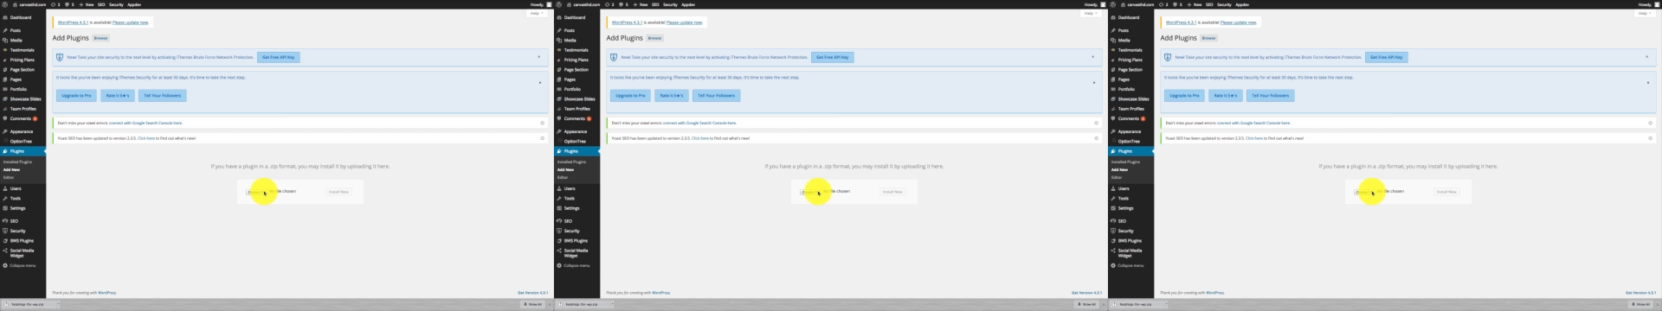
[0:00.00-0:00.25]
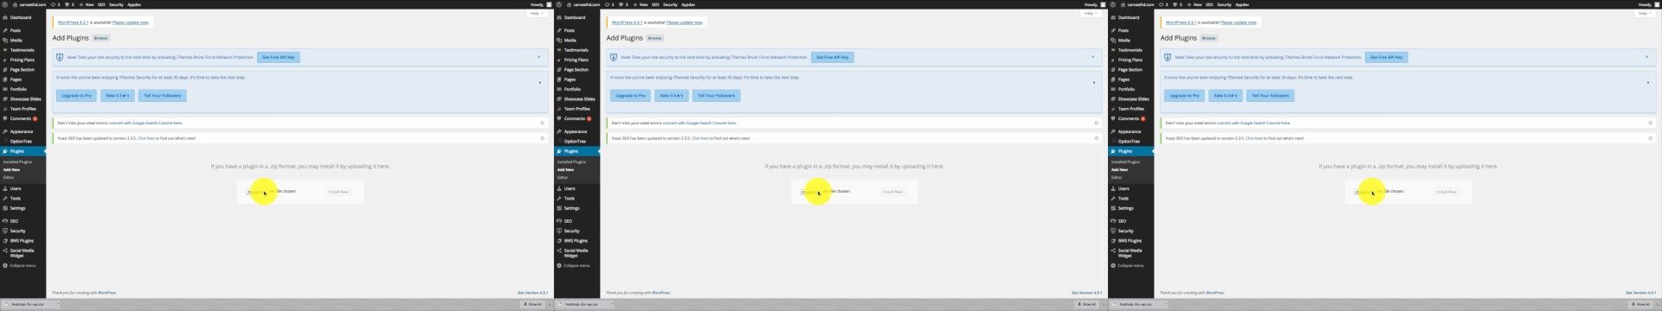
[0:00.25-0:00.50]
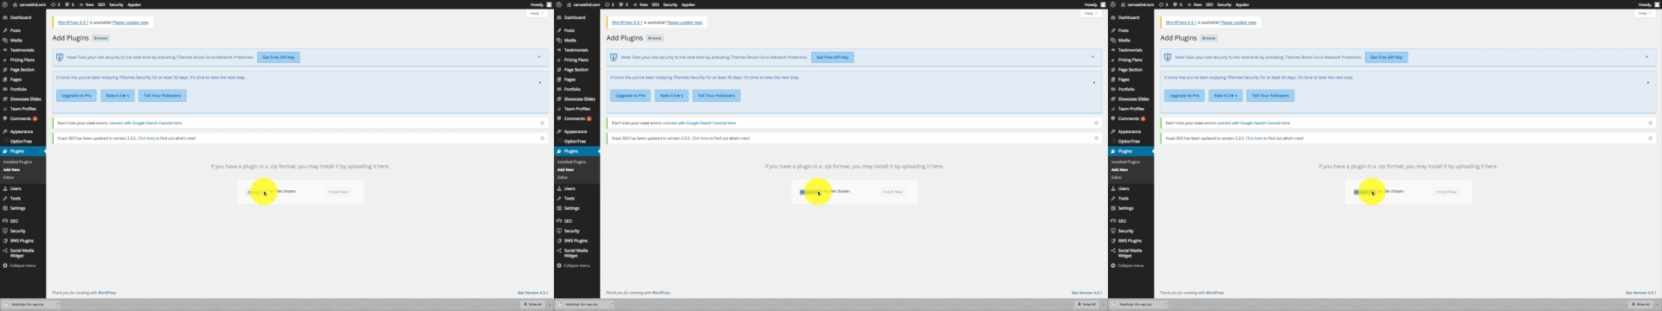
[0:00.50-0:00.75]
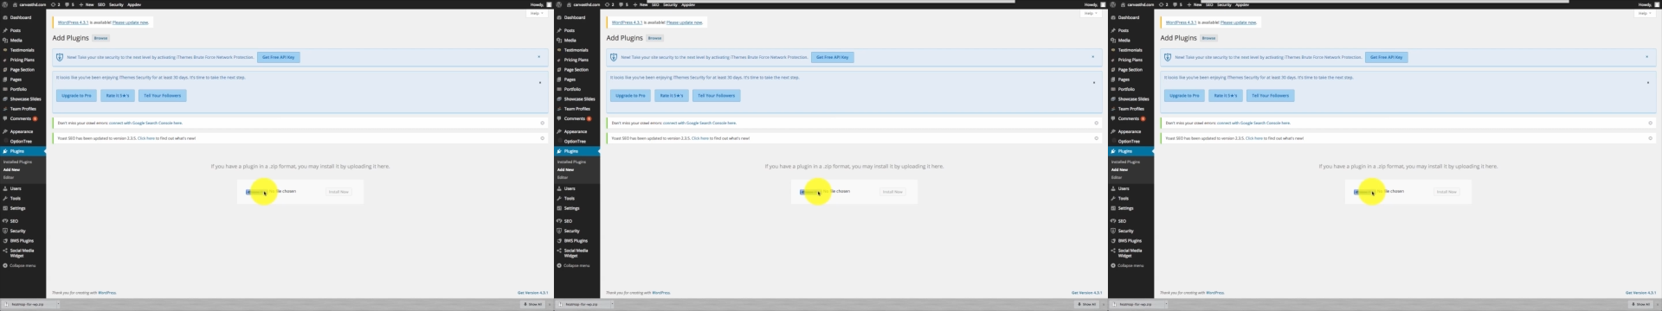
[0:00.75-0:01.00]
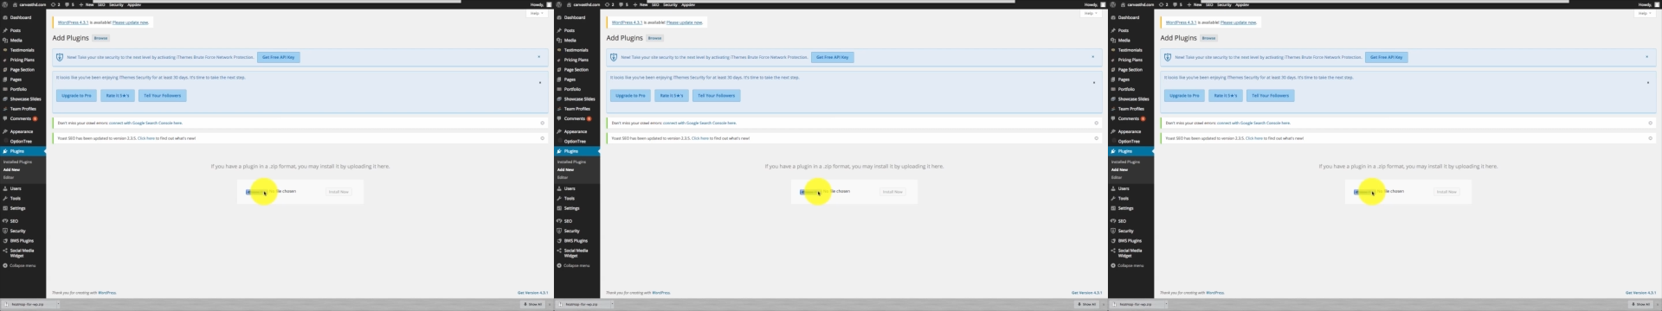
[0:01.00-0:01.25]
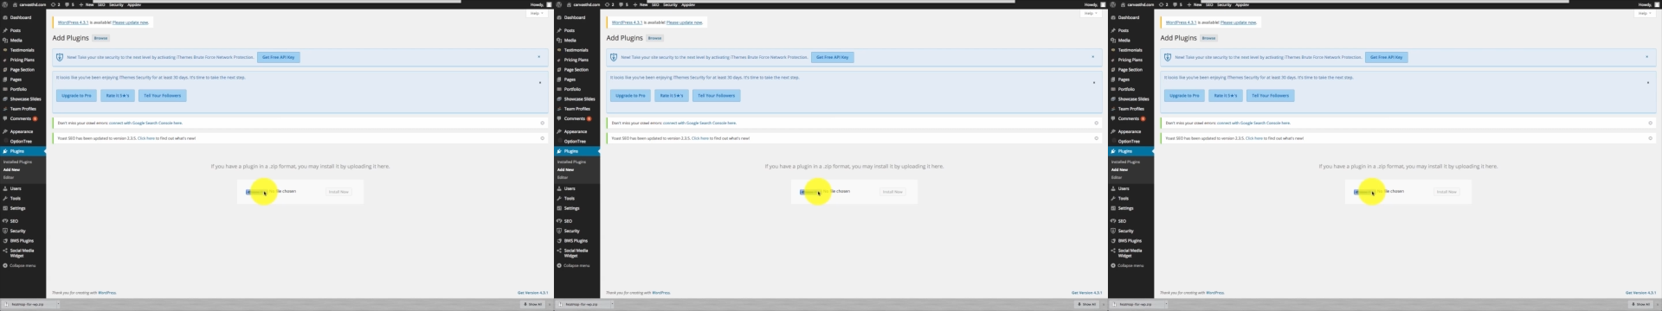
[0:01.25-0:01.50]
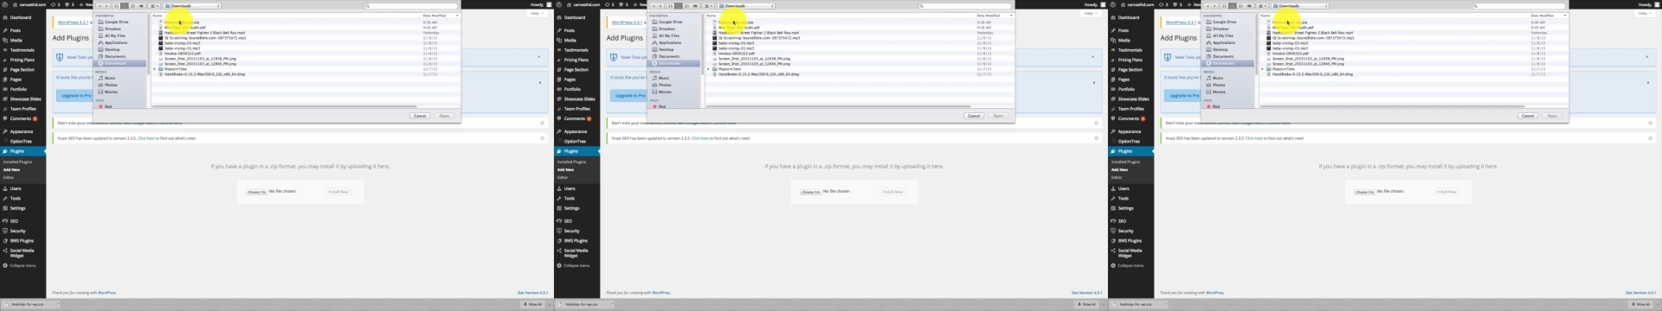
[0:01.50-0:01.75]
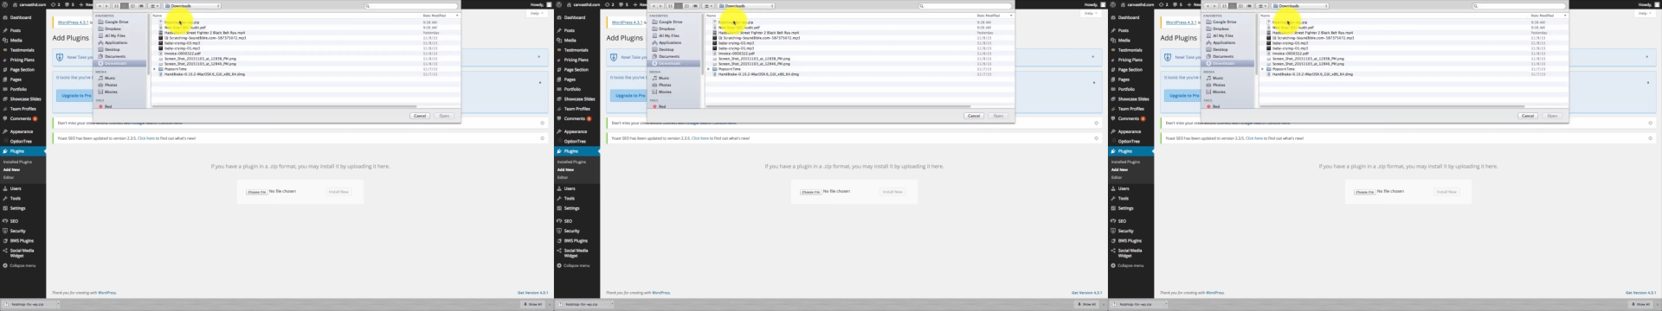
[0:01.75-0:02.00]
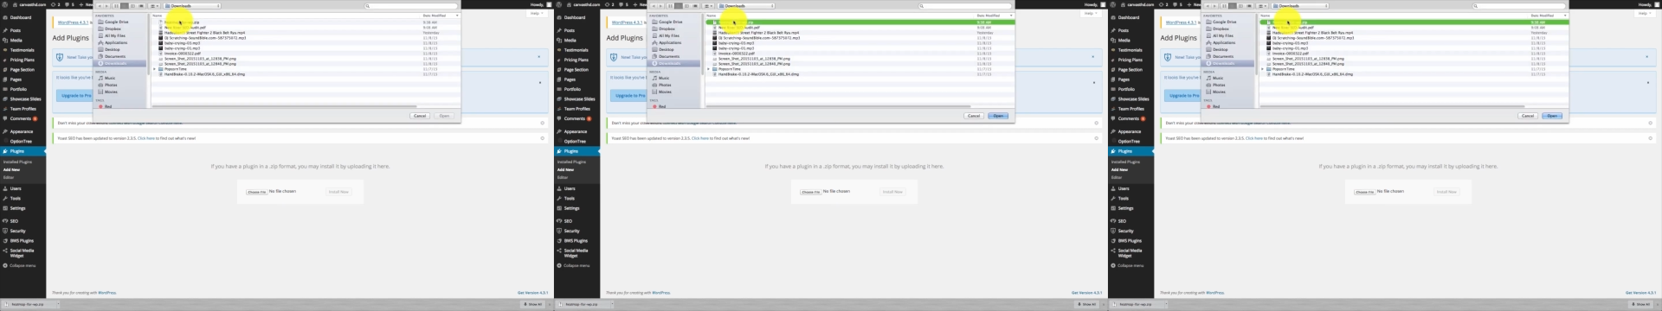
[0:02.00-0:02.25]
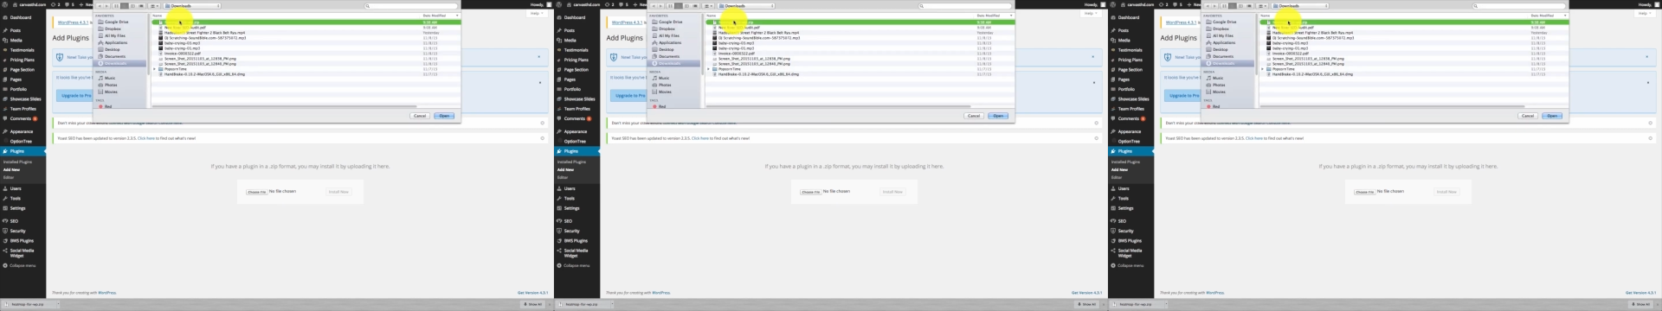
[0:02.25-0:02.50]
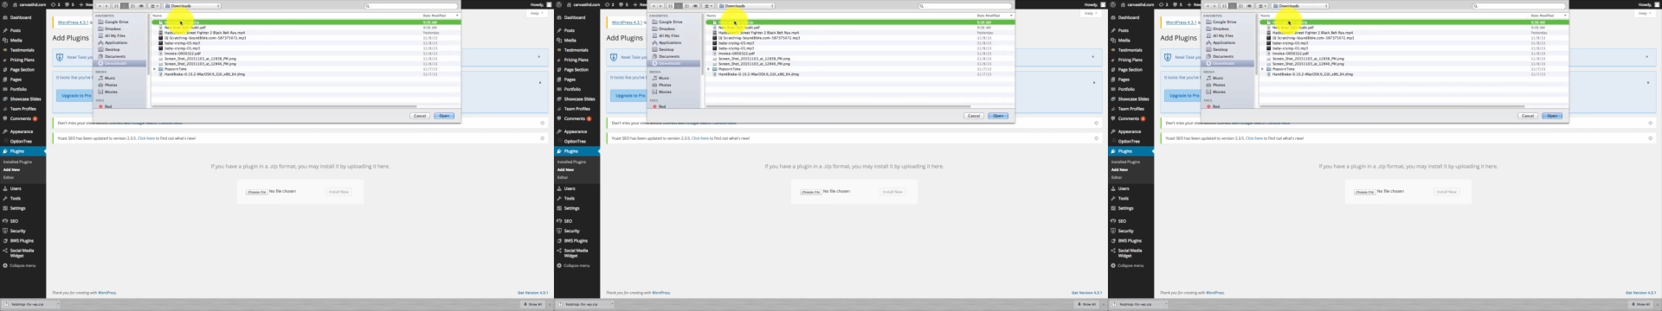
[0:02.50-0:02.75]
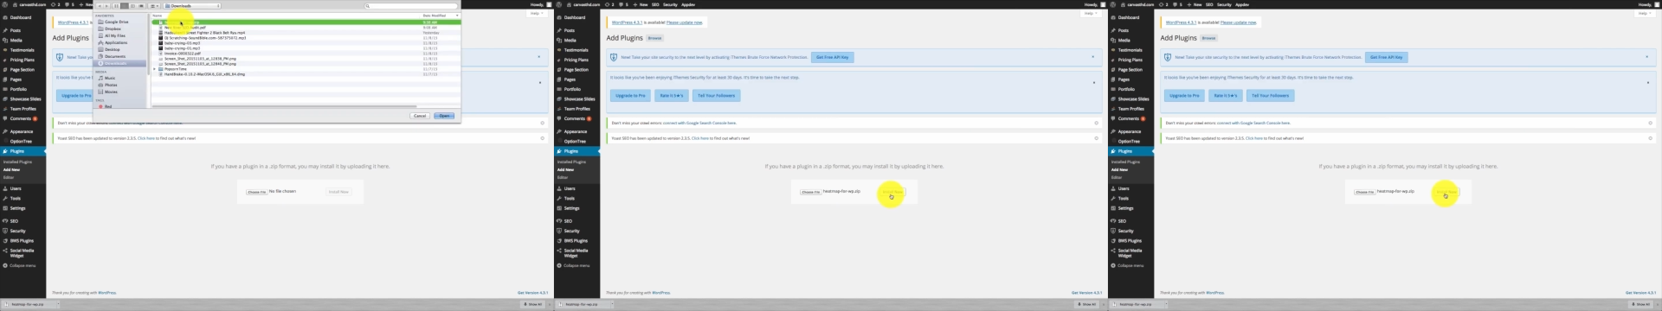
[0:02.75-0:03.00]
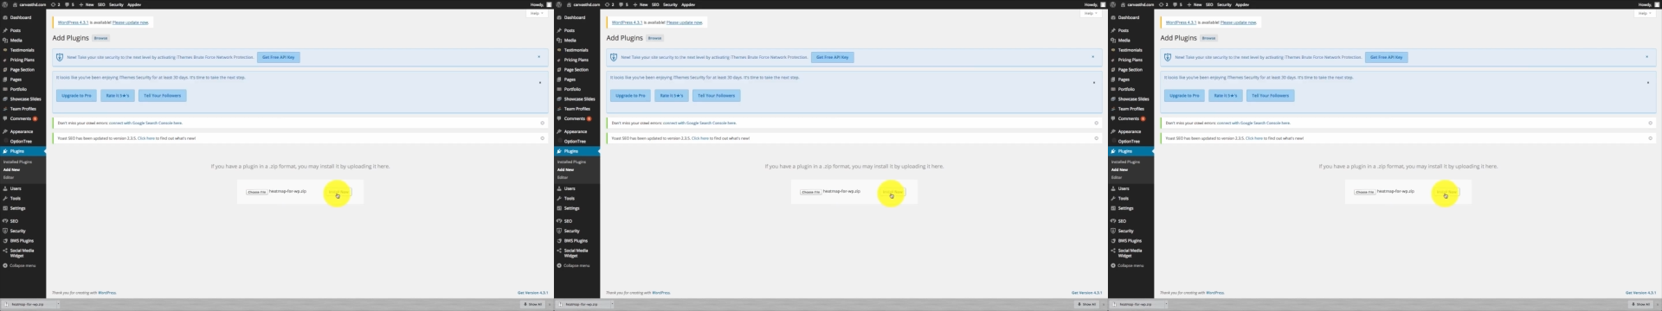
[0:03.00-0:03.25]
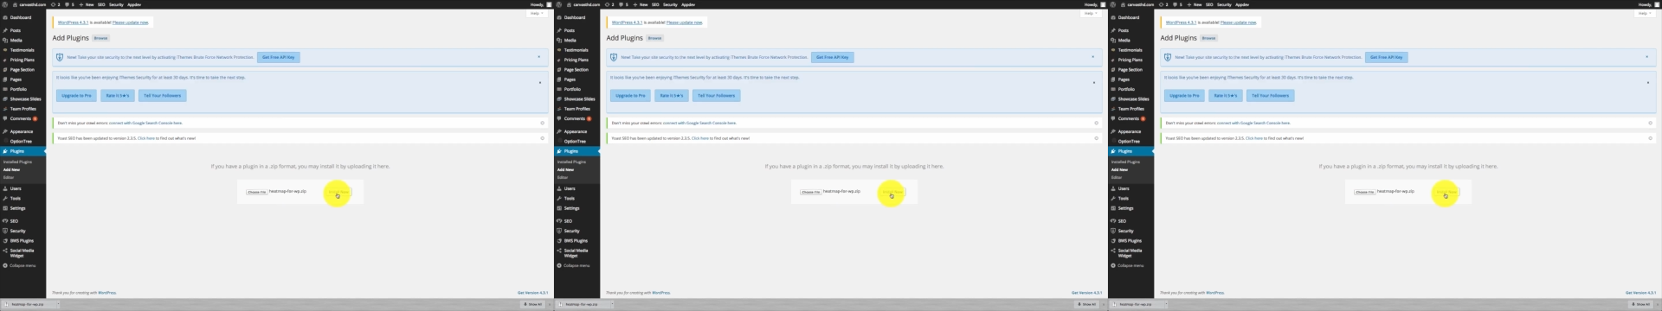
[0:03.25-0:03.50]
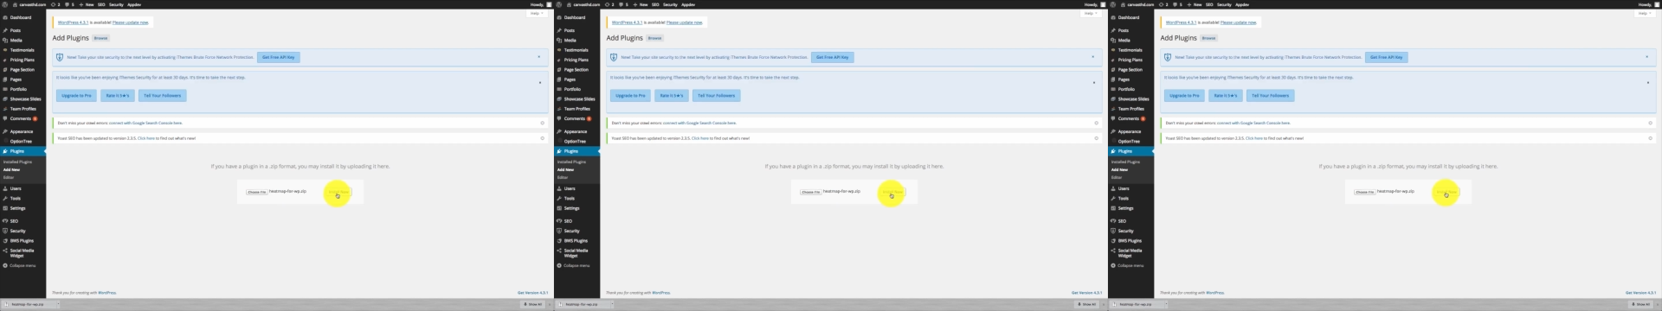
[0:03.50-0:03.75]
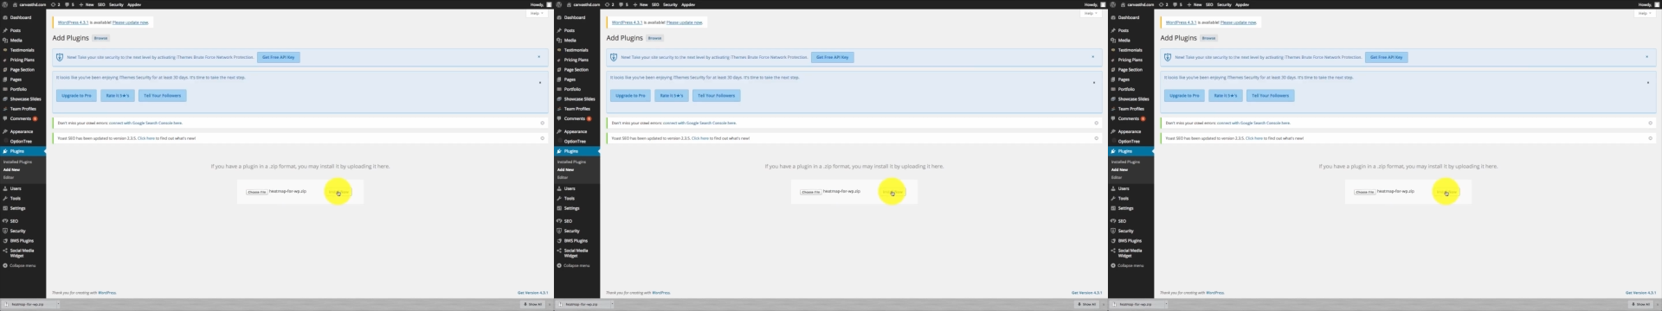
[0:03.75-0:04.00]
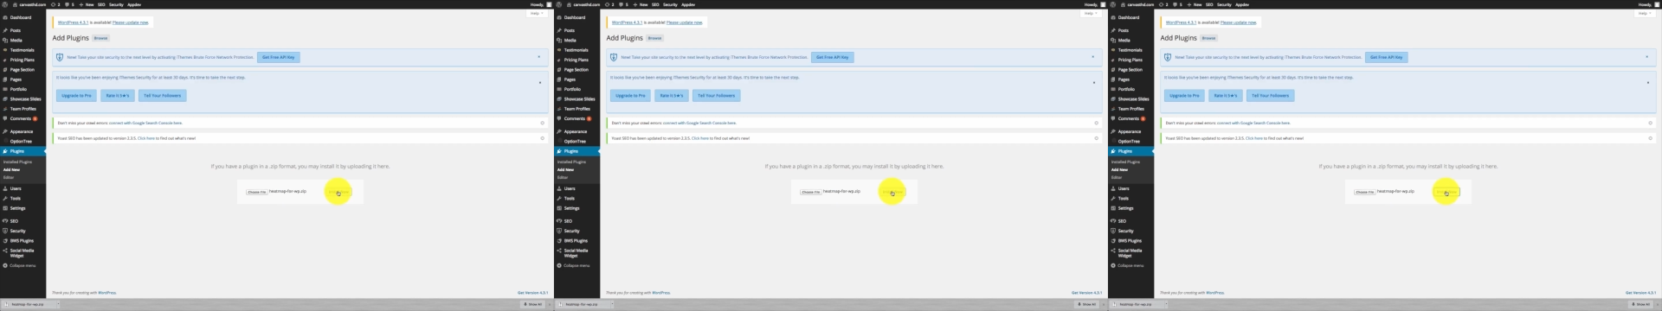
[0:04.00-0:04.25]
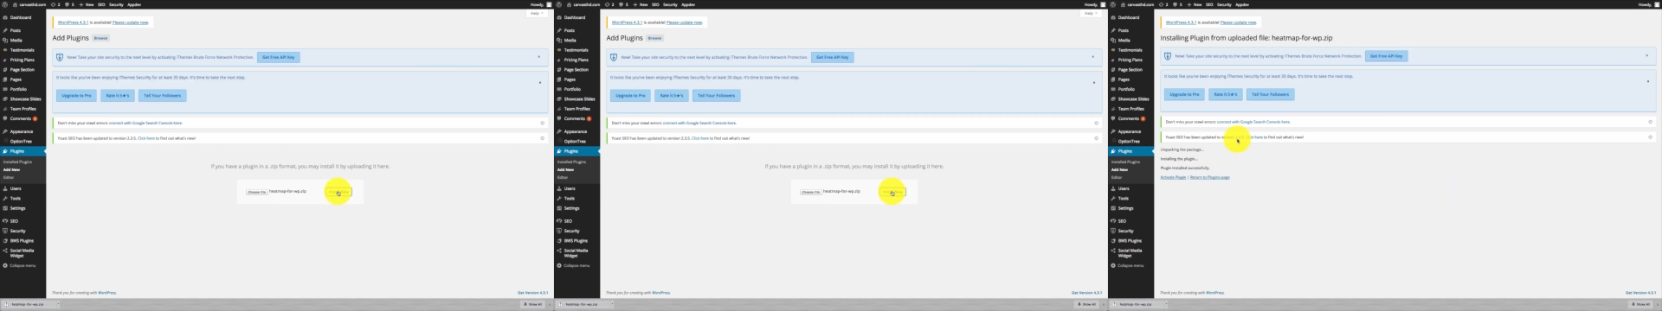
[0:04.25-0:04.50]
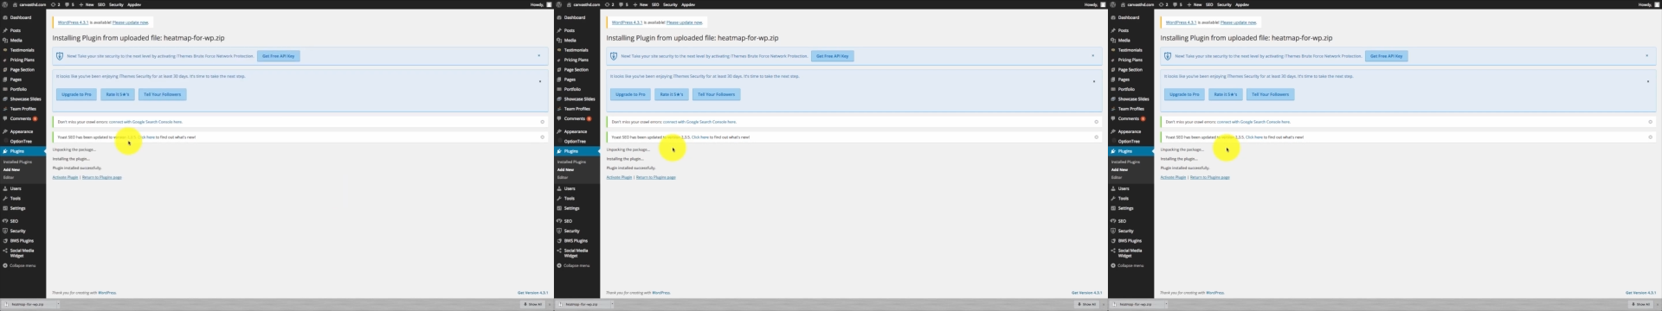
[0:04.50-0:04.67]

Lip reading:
Nobody's mouth can be seen.